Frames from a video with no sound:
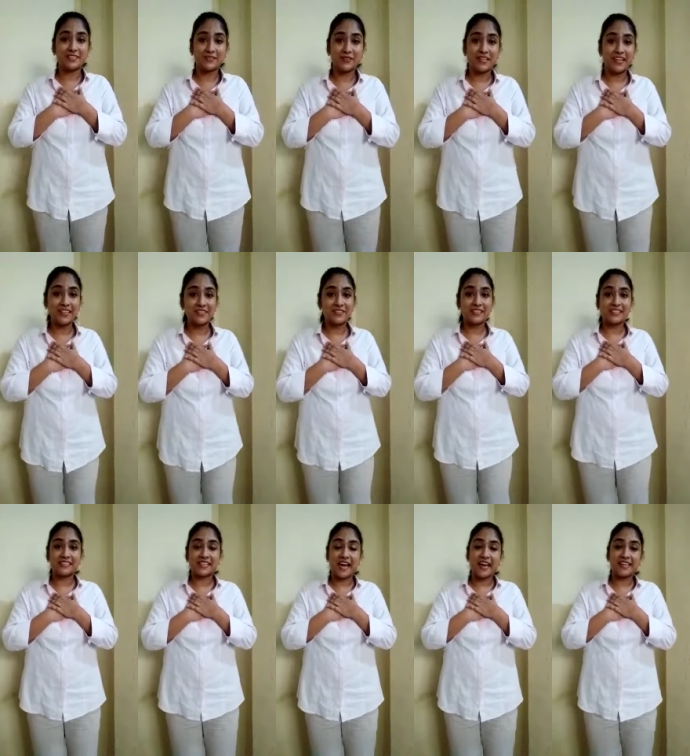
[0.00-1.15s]
So let's
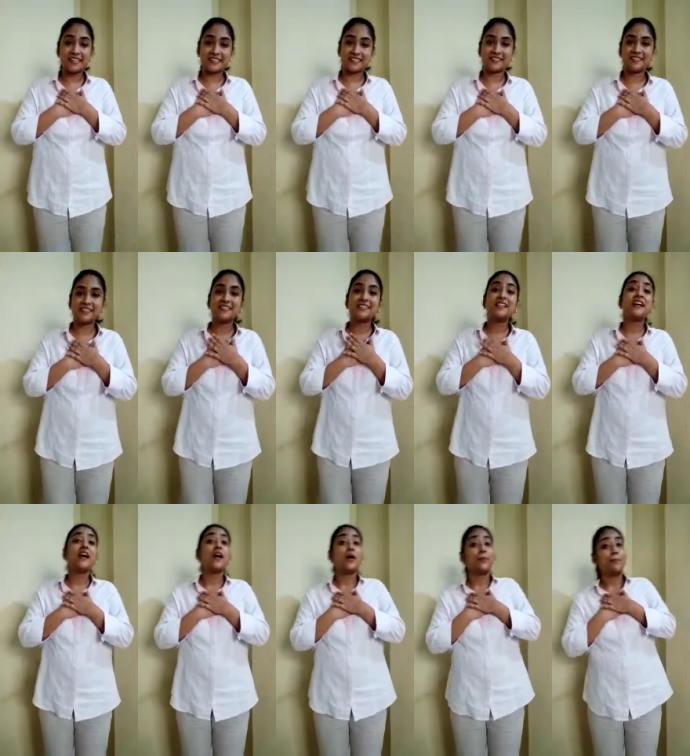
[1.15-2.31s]
recite
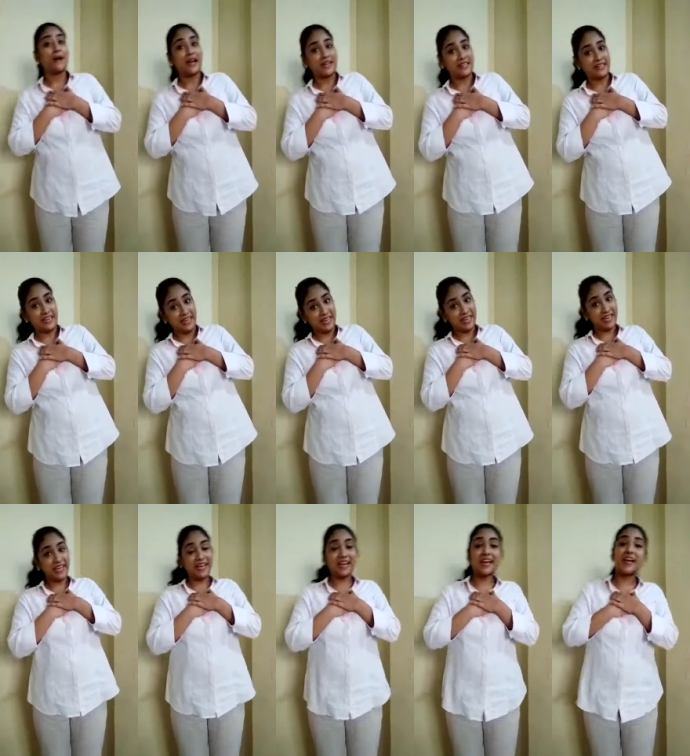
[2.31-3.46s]
my
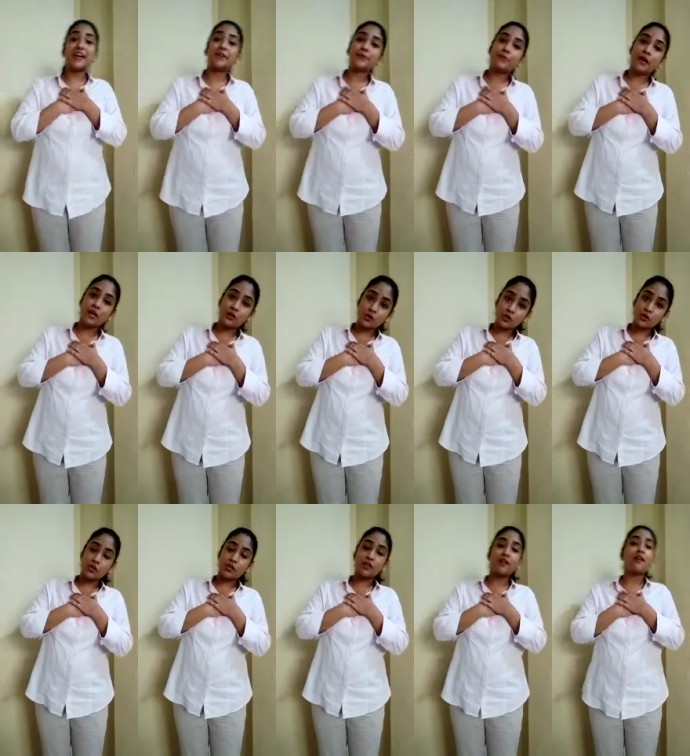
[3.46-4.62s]
red
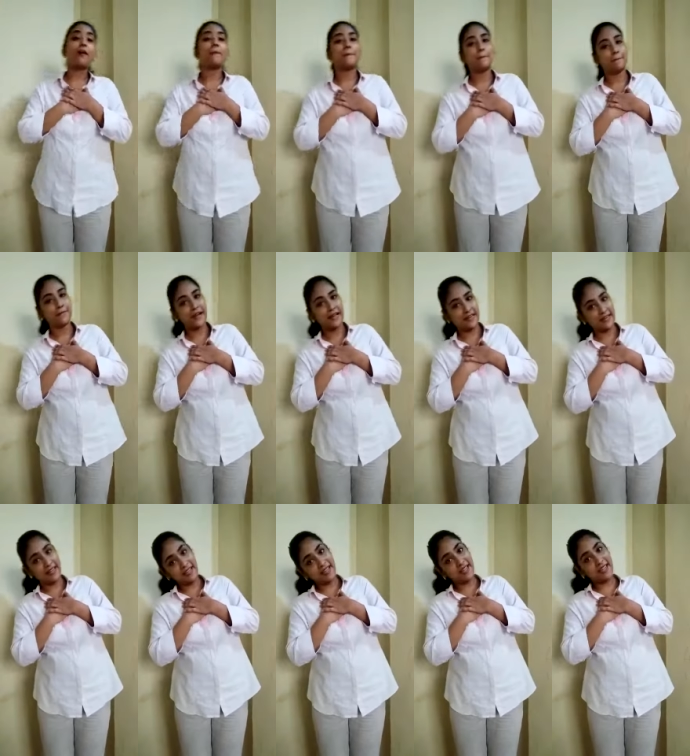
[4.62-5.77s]
balloon, my
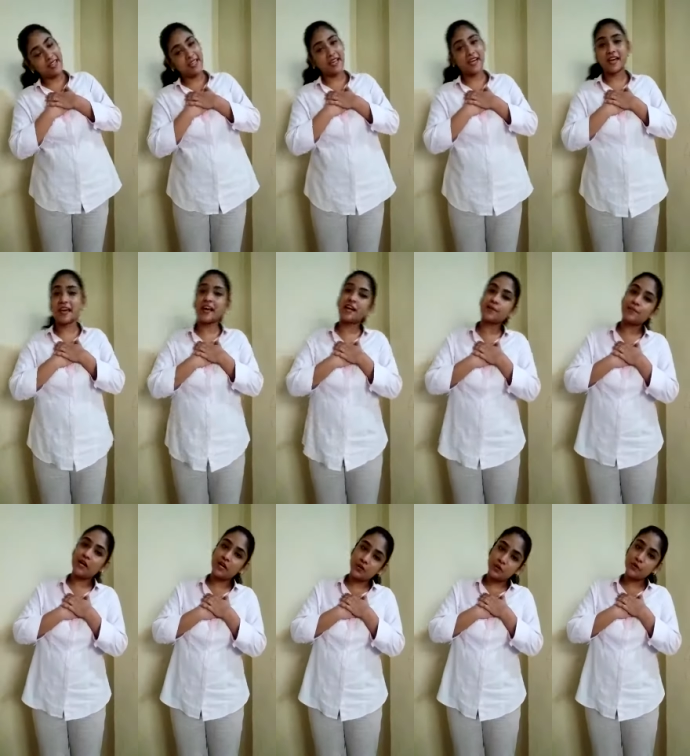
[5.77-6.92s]
red
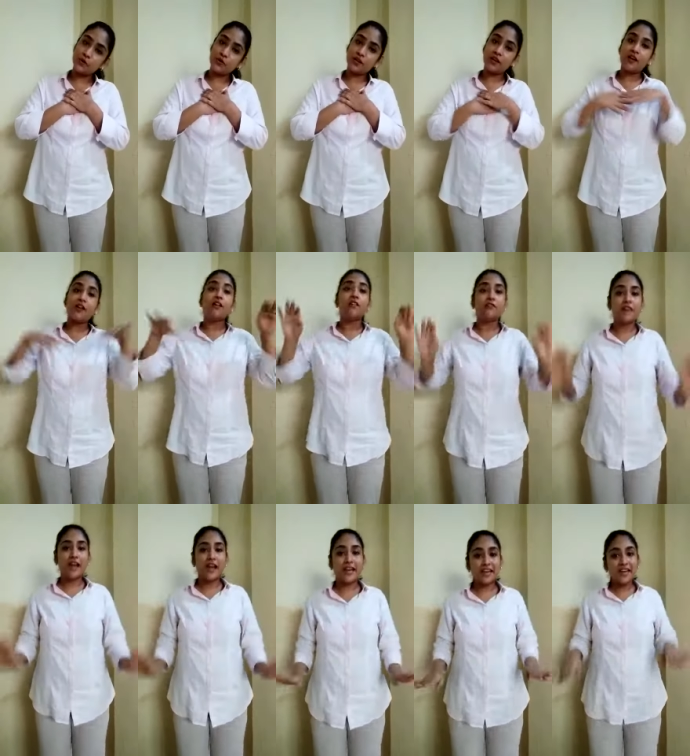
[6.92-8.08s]
balloon
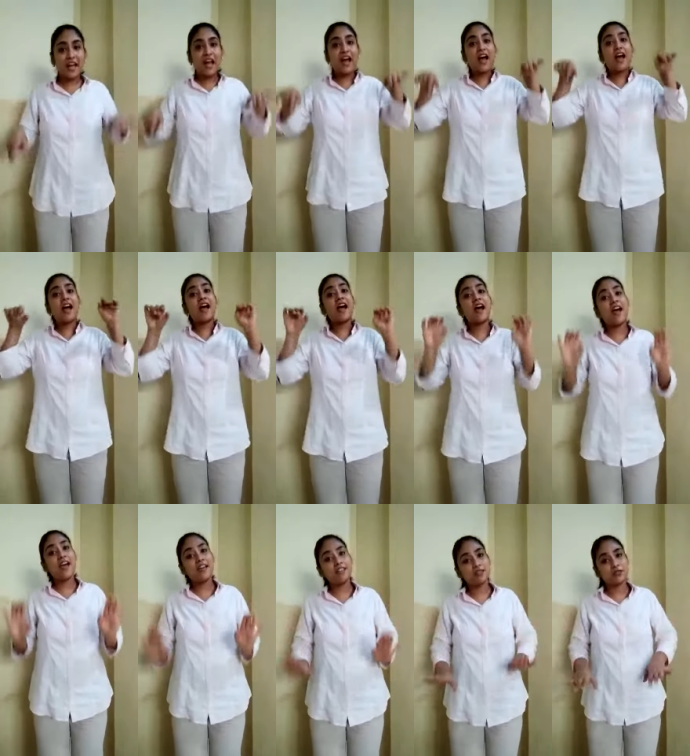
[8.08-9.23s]
flying
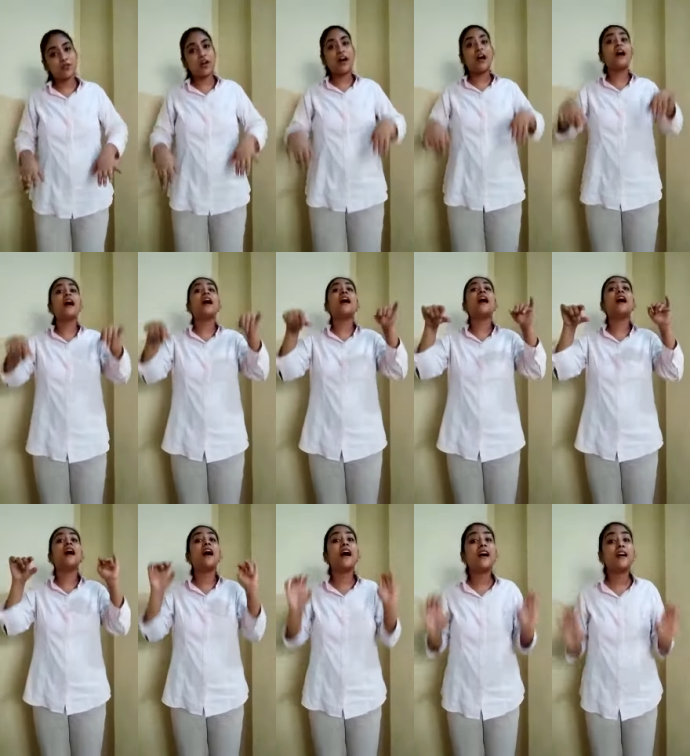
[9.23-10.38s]
high, so
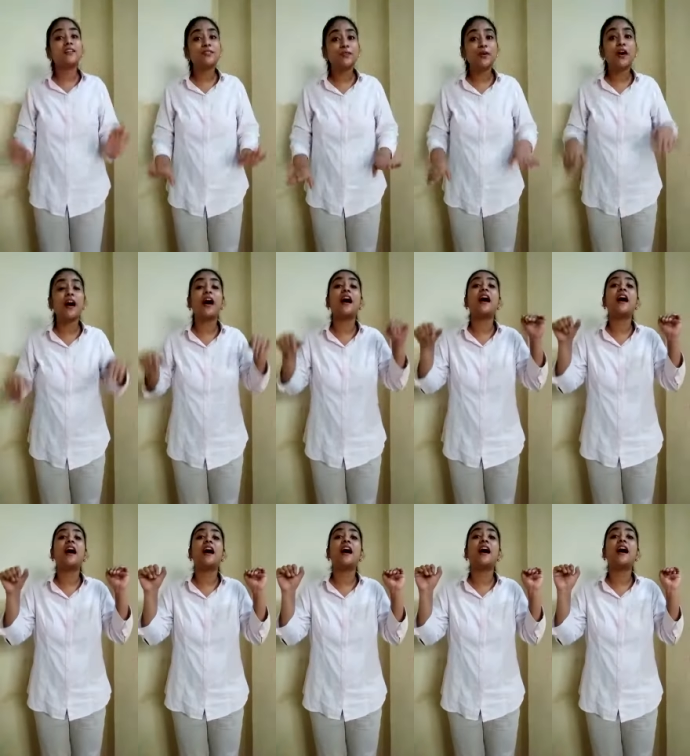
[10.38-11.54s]
high, so
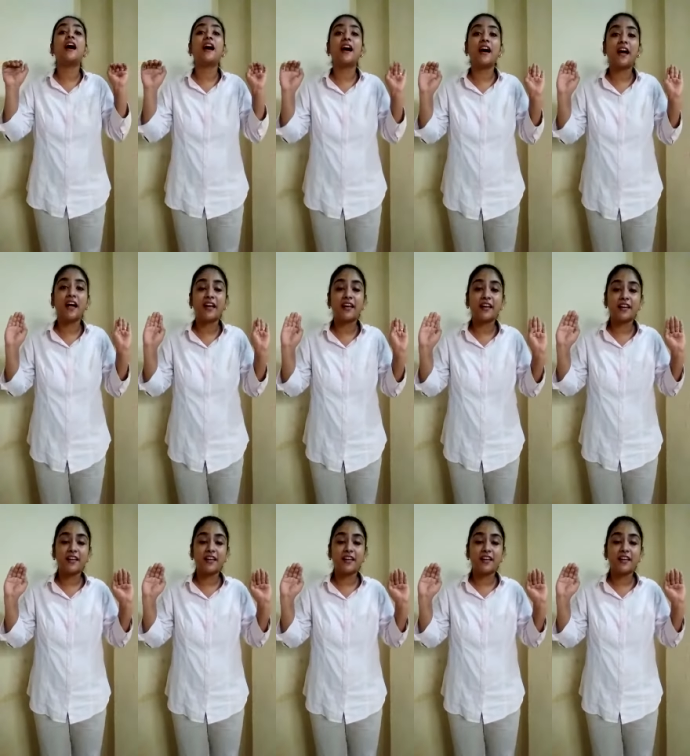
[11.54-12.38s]
high.